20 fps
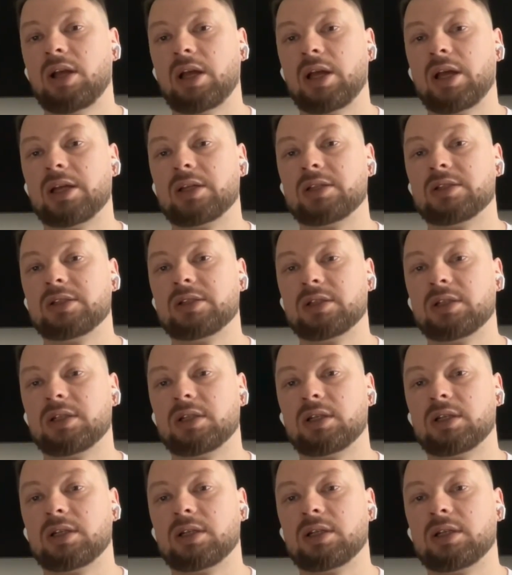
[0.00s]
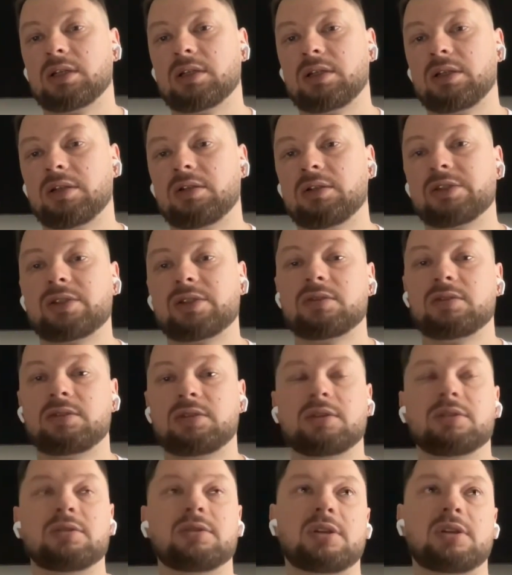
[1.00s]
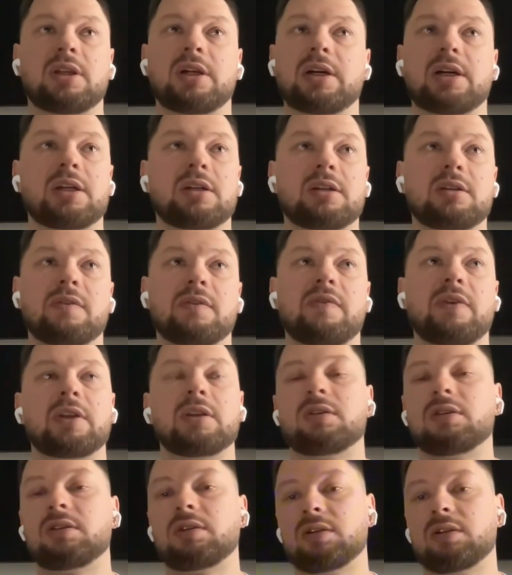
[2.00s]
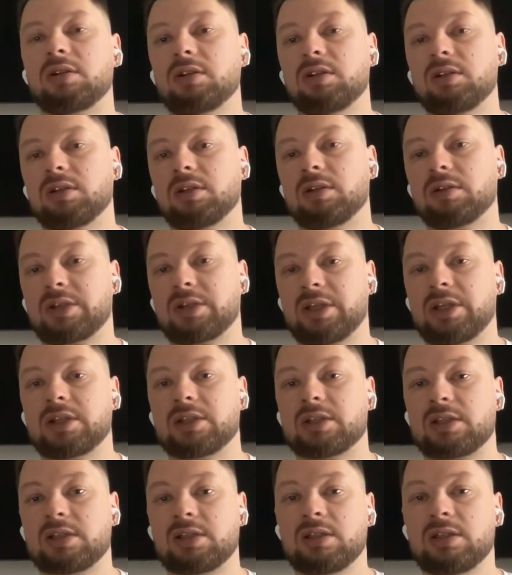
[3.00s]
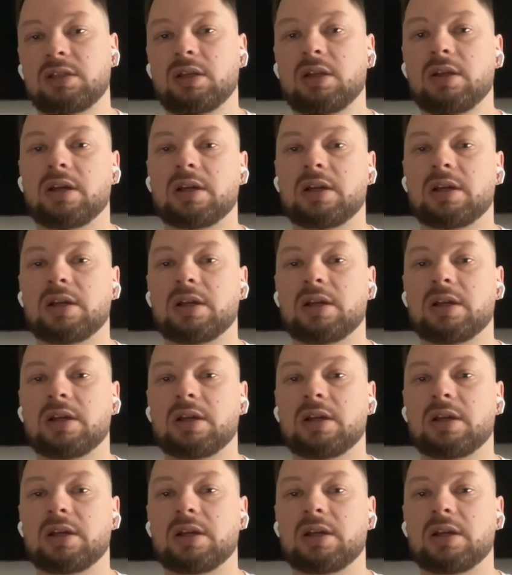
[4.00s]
and they also don't like vendor lock-ins.